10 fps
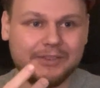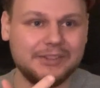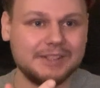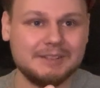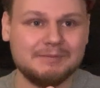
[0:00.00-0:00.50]

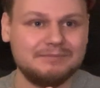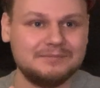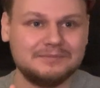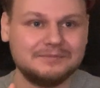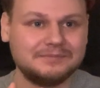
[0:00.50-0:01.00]
the
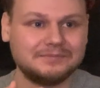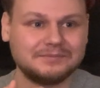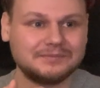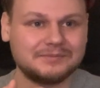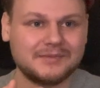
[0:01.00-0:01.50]

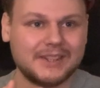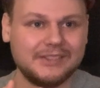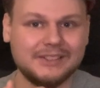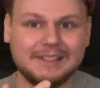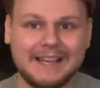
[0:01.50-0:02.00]

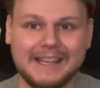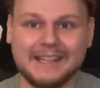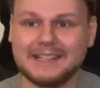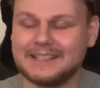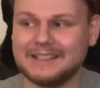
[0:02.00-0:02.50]

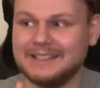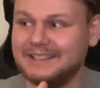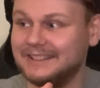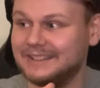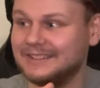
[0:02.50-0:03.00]
lake,
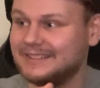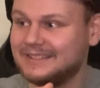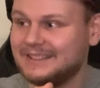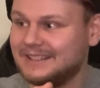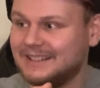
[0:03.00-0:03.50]
and
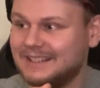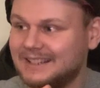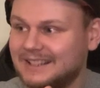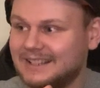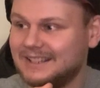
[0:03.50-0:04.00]

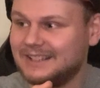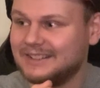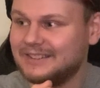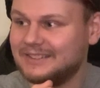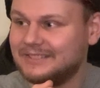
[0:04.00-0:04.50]

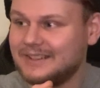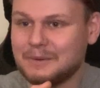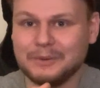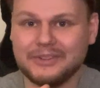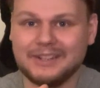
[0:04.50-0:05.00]
that
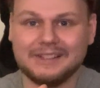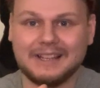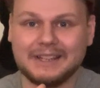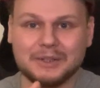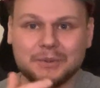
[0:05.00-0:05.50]
was it.
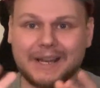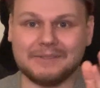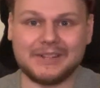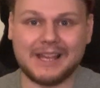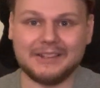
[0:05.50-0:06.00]
Like,
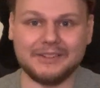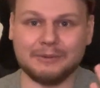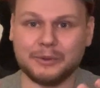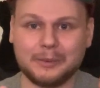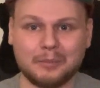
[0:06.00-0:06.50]
around town there
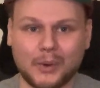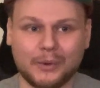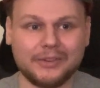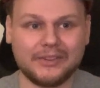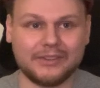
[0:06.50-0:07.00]
were
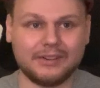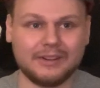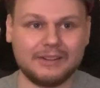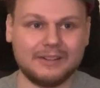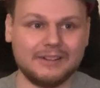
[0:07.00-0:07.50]
spots
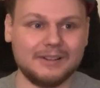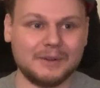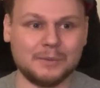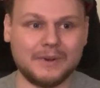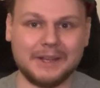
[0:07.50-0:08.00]

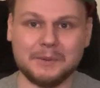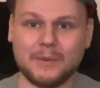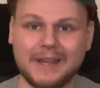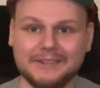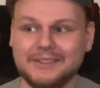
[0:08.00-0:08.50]
where you
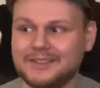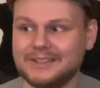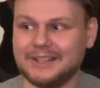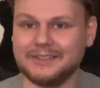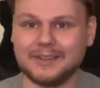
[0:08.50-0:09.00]
went
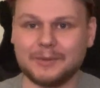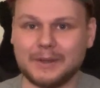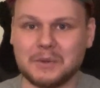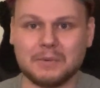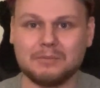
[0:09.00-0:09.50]
and that's where
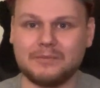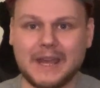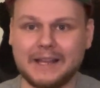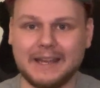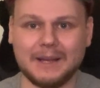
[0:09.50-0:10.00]
you
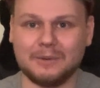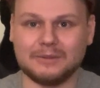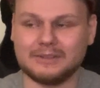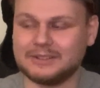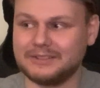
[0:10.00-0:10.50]
hang out.
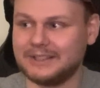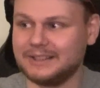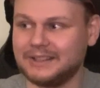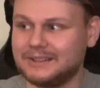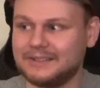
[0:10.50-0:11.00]

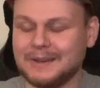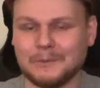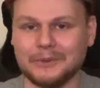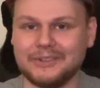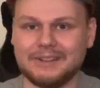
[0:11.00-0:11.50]
Like, that
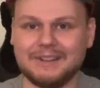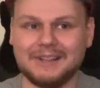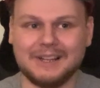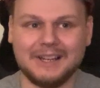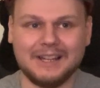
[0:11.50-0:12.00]
was it.
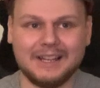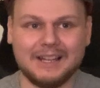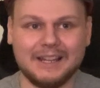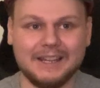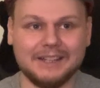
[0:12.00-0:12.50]

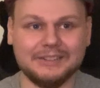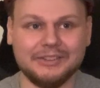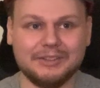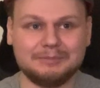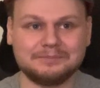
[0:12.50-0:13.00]
And